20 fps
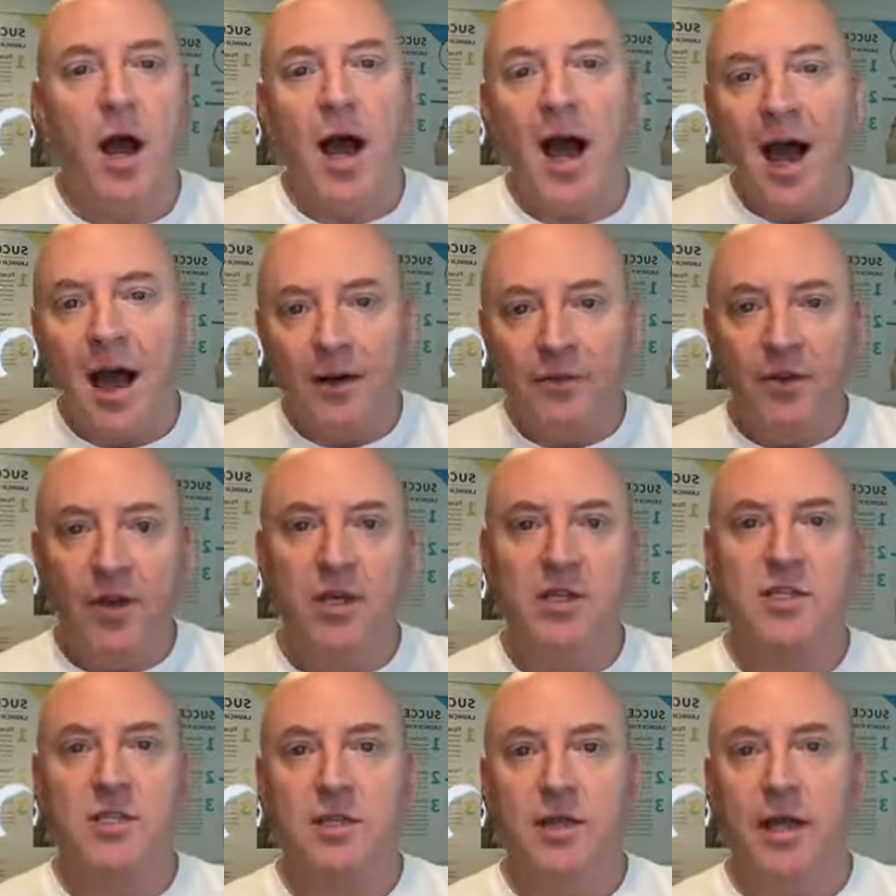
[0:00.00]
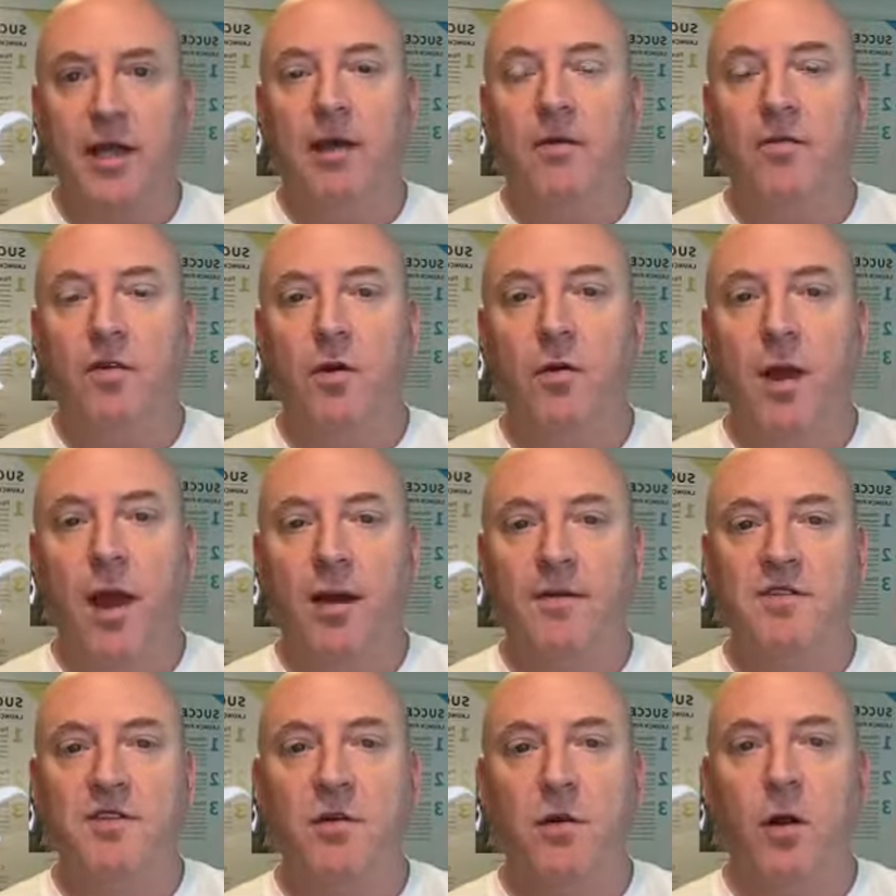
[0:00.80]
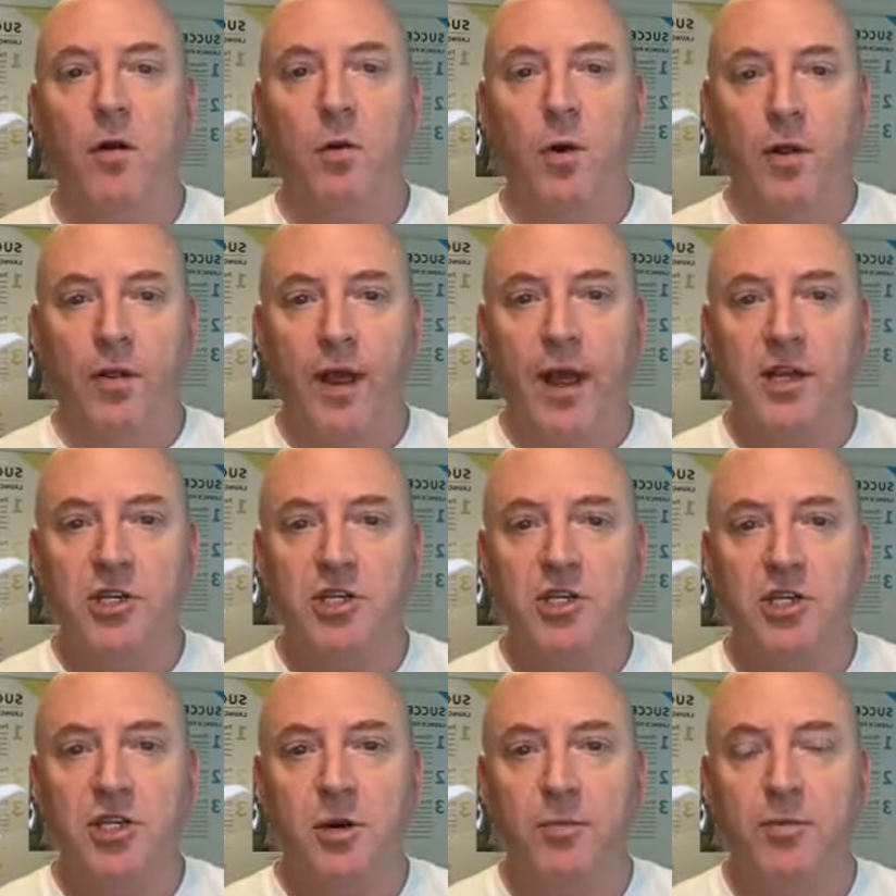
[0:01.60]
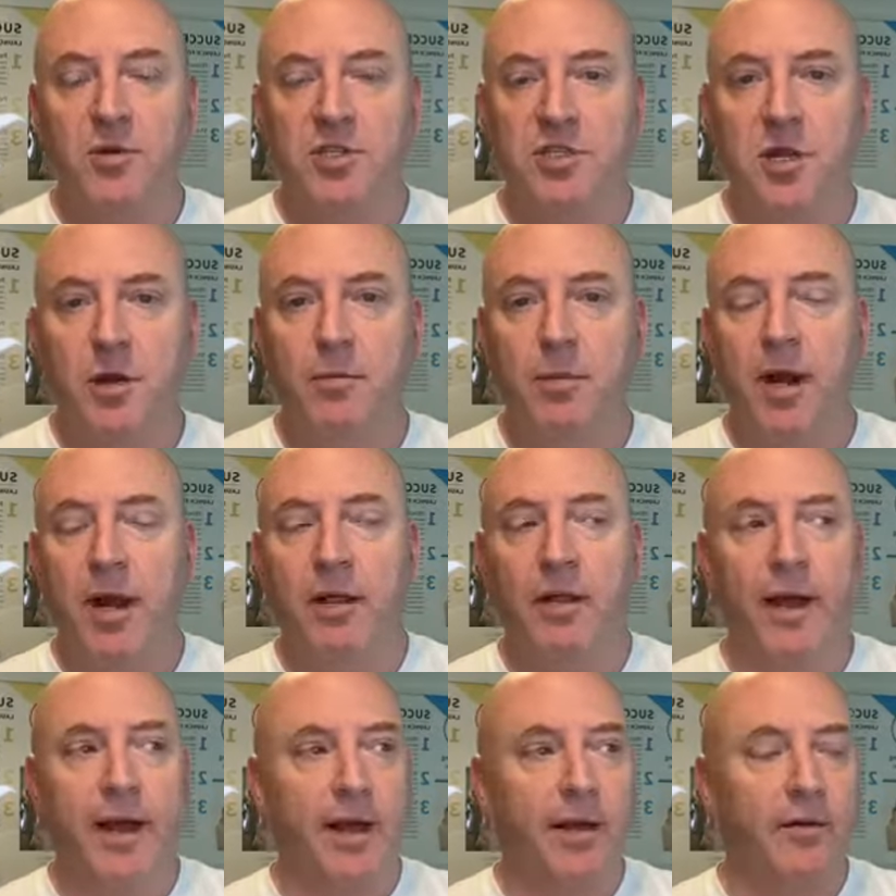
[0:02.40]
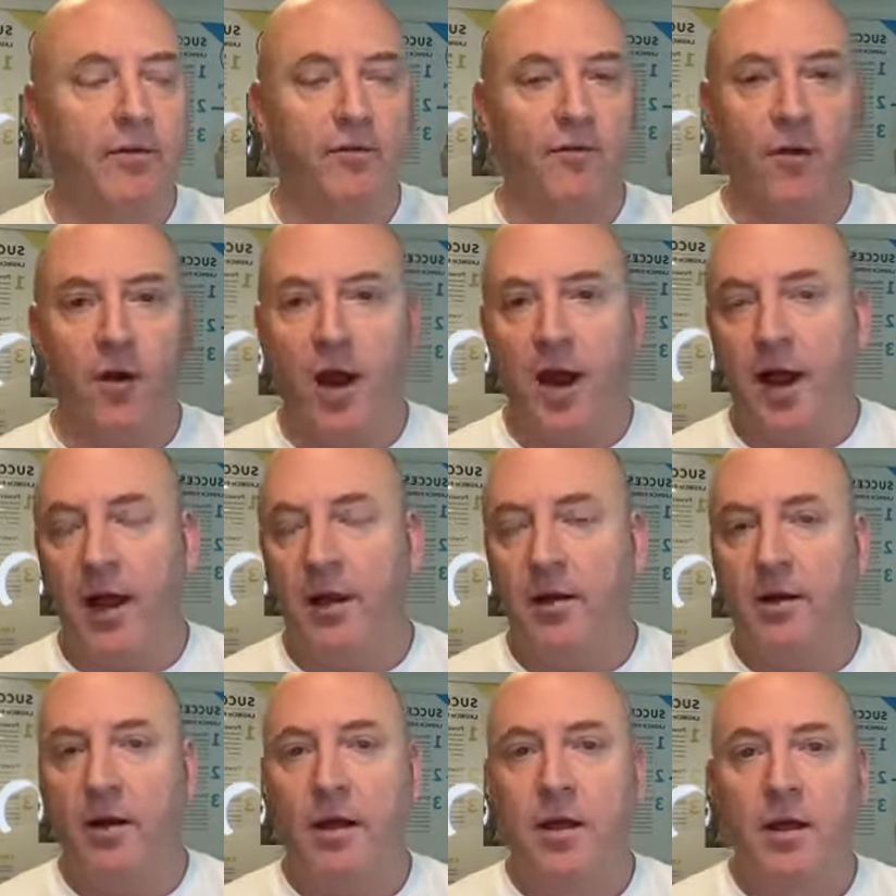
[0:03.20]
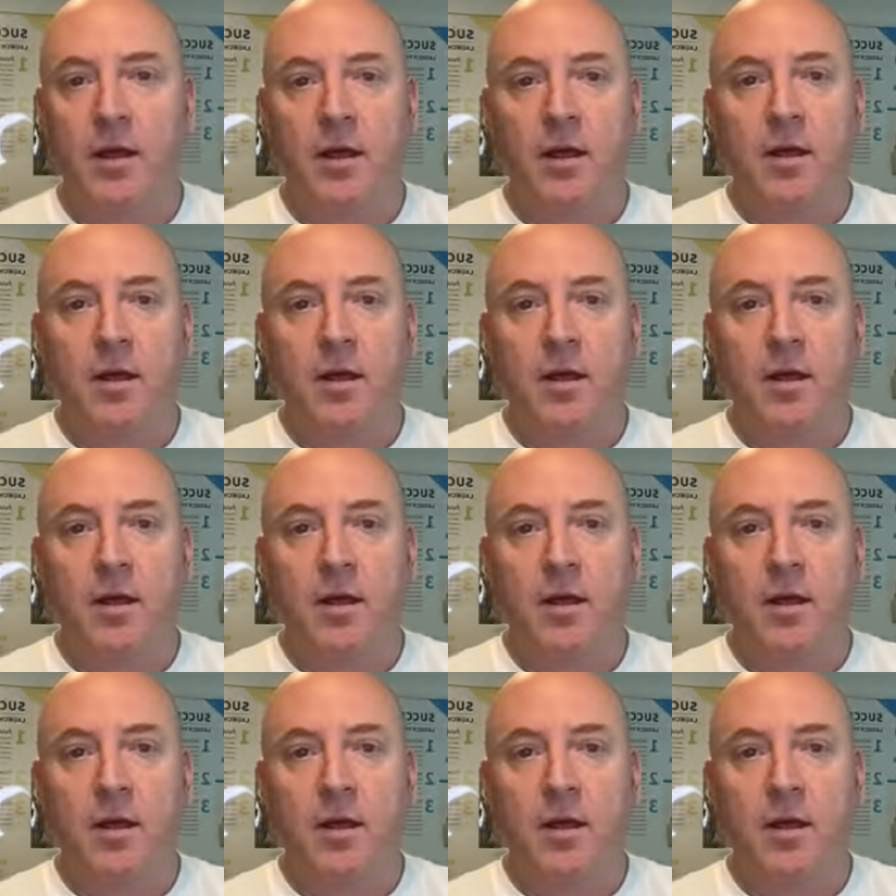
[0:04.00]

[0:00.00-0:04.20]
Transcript: Obviously, if you have a relationship with somebody like a friend, a